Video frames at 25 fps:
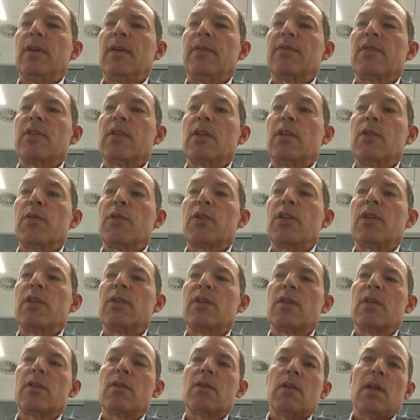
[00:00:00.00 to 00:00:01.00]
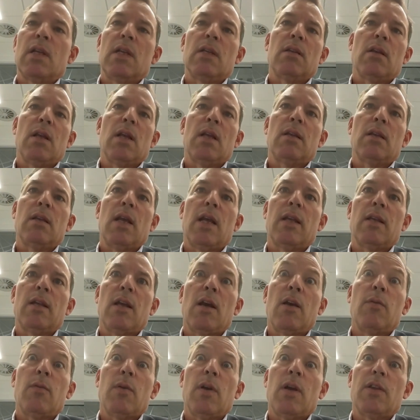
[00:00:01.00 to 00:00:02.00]
solutions, and
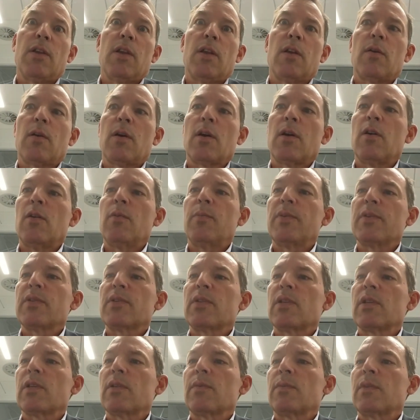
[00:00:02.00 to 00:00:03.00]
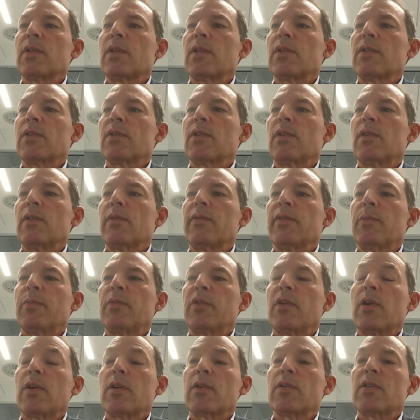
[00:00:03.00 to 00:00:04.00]
hope, you know, our hope is to solve a
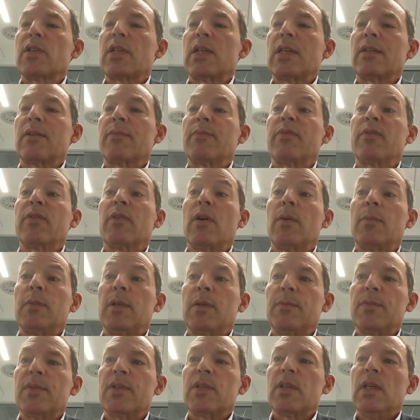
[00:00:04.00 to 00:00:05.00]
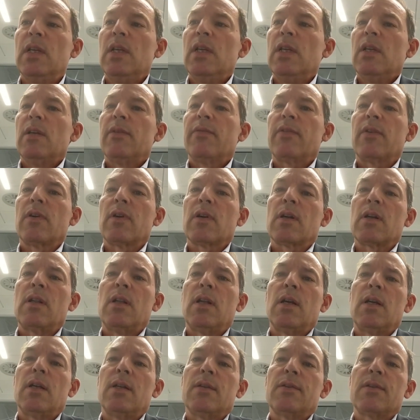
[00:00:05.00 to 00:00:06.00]
broader set of problems for our
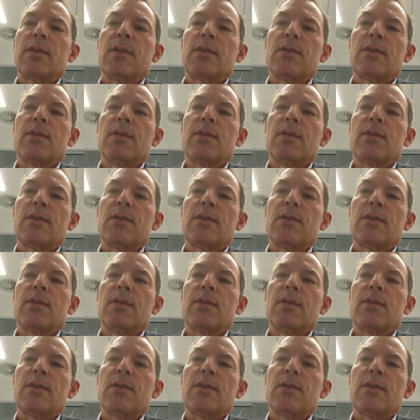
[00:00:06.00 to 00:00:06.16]
clients.